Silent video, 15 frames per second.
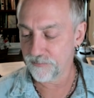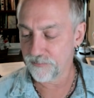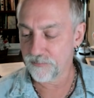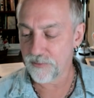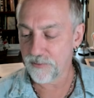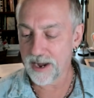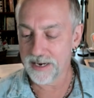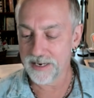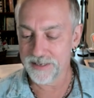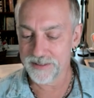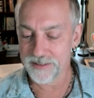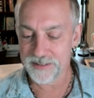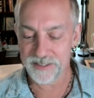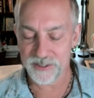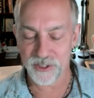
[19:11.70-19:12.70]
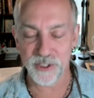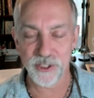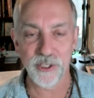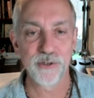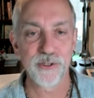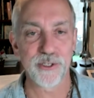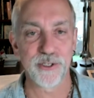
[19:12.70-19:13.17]
find
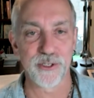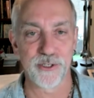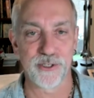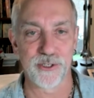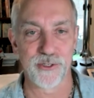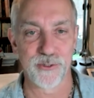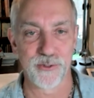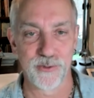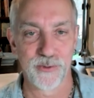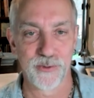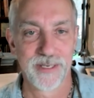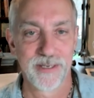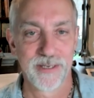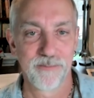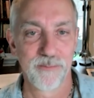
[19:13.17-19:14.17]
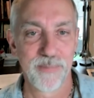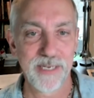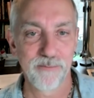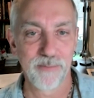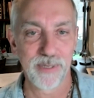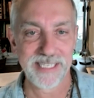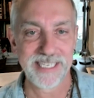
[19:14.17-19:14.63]
excuses to be
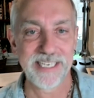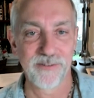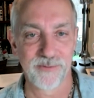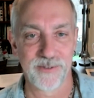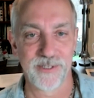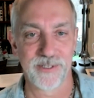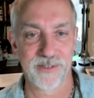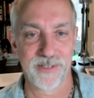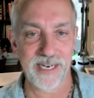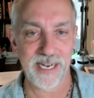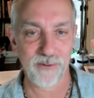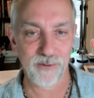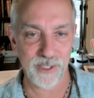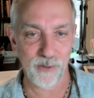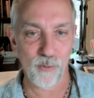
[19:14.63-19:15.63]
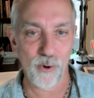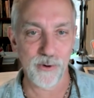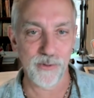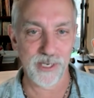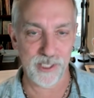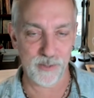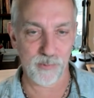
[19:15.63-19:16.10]
believed that I was a
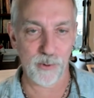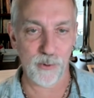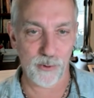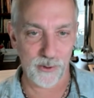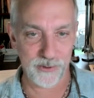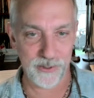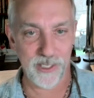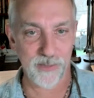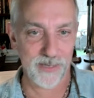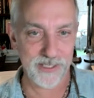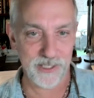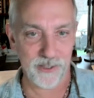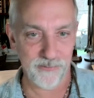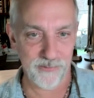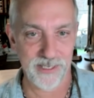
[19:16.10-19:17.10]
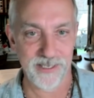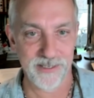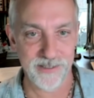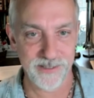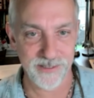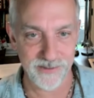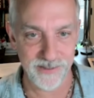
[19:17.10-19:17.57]
worthy explorer to get myself
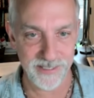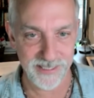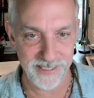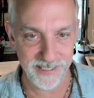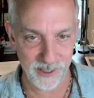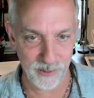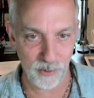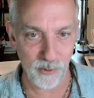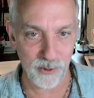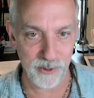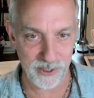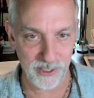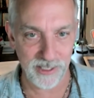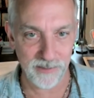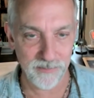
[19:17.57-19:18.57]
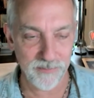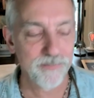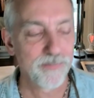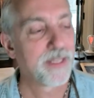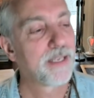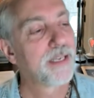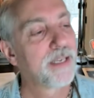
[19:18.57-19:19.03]
into the Explorers Club,
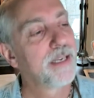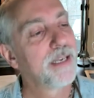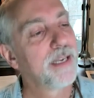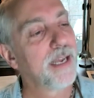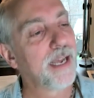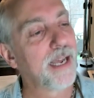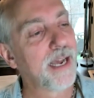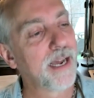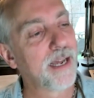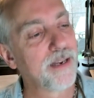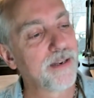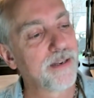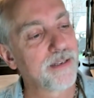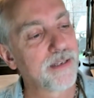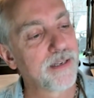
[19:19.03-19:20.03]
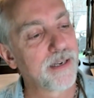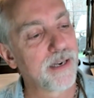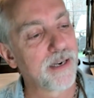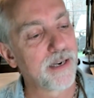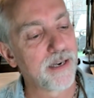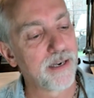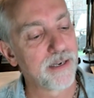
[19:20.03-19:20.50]
and
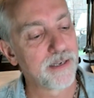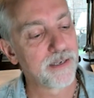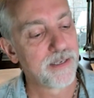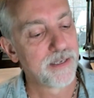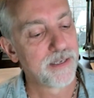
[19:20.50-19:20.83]
uh,